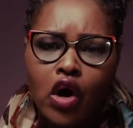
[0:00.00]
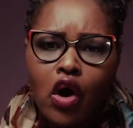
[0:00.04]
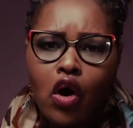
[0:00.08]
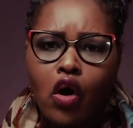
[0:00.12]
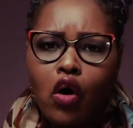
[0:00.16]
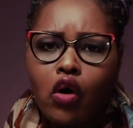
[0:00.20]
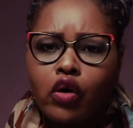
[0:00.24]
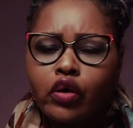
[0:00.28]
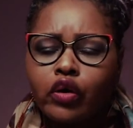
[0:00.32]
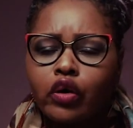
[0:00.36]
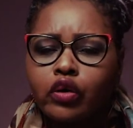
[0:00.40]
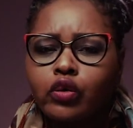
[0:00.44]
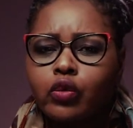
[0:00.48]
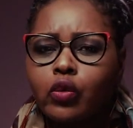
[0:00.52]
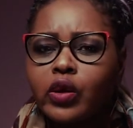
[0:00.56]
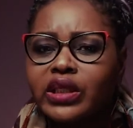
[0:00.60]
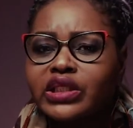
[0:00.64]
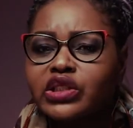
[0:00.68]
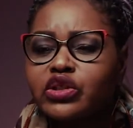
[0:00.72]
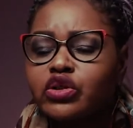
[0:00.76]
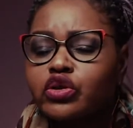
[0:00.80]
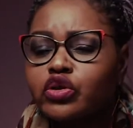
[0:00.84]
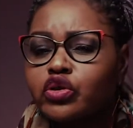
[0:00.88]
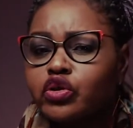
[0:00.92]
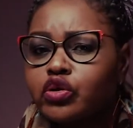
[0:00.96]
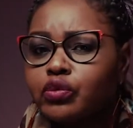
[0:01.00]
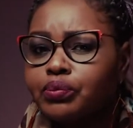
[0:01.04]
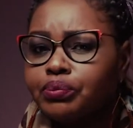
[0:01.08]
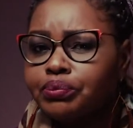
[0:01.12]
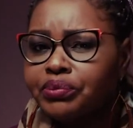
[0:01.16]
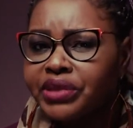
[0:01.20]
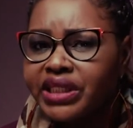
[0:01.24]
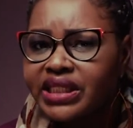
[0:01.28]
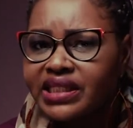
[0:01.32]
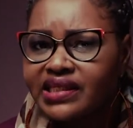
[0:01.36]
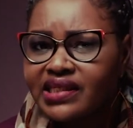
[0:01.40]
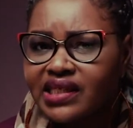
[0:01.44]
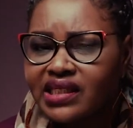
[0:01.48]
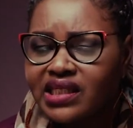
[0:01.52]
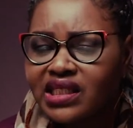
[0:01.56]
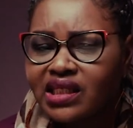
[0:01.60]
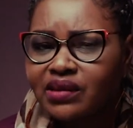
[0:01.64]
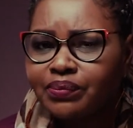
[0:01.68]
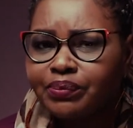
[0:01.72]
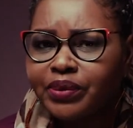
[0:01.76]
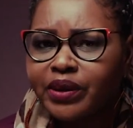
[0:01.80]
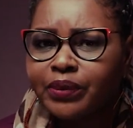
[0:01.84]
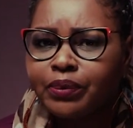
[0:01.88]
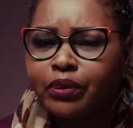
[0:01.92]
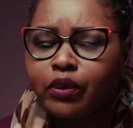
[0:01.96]
or not wanting to meet certain
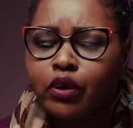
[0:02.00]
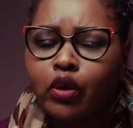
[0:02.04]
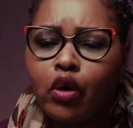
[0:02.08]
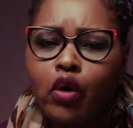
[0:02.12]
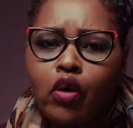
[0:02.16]
people,